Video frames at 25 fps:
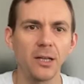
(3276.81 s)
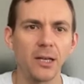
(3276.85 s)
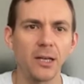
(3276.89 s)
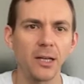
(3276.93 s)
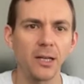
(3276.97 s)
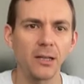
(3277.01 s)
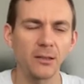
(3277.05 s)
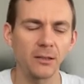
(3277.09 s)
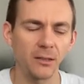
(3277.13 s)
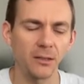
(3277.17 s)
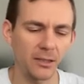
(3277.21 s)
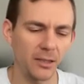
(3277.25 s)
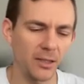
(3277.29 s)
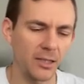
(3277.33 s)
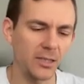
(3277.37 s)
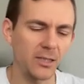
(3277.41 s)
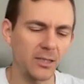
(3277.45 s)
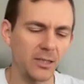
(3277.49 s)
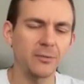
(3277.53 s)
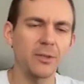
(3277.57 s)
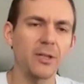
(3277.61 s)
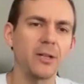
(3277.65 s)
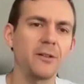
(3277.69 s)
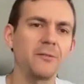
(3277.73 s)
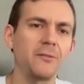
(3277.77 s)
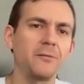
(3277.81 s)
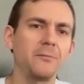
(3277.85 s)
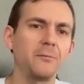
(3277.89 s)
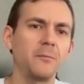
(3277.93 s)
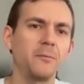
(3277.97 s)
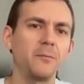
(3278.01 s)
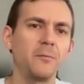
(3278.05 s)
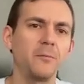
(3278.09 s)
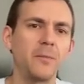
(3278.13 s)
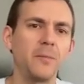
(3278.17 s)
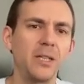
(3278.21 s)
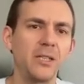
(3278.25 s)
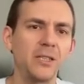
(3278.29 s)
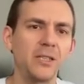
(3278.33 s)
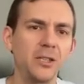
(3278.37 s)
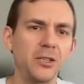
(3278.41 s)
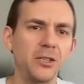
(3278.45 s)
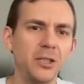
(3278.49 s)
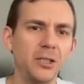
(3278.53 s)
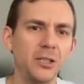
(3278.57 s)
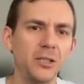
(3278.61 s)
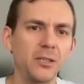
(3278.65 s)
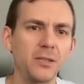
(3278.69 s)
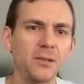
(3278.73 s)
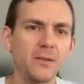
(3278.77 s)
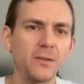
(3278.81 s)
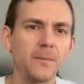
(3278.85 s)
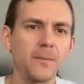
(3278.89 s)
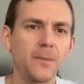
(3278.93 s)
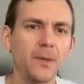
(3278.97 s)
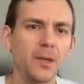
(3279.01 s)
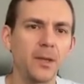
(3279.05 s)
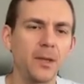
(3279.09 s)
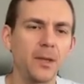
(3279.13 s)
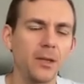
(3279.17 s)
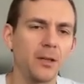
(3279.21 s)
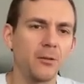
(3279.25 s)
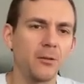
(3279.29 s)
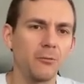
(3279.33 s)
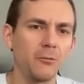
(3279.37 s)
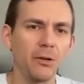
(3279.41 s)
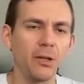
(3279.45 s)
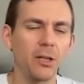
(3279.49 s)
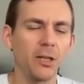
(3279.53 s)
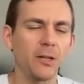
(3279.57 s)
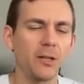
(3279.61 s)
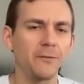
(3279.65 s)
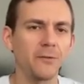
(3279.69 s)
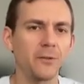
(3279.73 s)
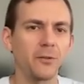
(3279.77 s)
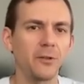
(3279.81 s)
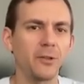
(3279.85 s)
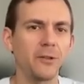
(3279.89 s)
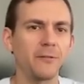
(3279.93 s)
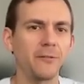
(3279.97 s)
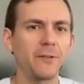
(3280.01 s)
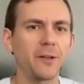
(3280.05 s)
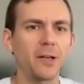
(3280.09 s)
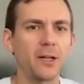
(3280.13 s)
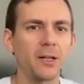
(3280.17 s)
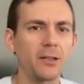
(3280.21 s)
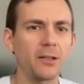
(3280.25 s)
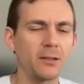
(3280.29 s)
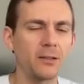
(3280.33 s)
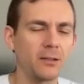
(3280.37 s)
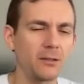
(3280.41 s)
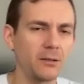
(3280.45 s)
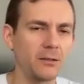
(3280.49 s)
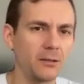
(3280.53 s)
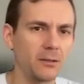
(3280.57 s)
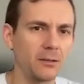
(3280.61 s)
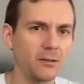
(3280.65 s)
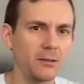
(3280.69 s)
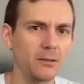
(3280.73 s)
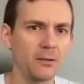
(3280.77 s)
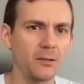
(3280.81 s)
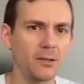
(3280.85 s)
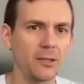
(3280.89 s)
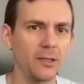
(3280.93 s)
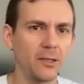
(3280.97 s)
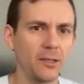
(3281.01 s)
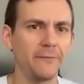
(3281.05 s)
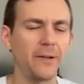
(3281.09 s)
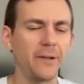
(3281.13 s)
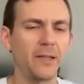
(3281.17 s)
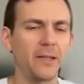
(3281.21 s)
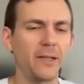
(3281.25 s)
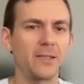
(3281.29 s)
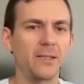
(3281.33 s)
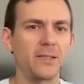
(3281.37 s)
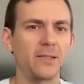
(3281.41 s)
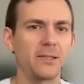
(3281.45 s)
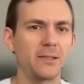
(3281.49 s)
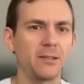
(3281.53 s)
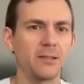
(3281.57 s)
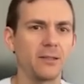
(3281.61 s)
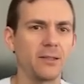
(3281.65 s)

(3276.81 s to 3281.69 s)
And as we have messages, we'll have to define events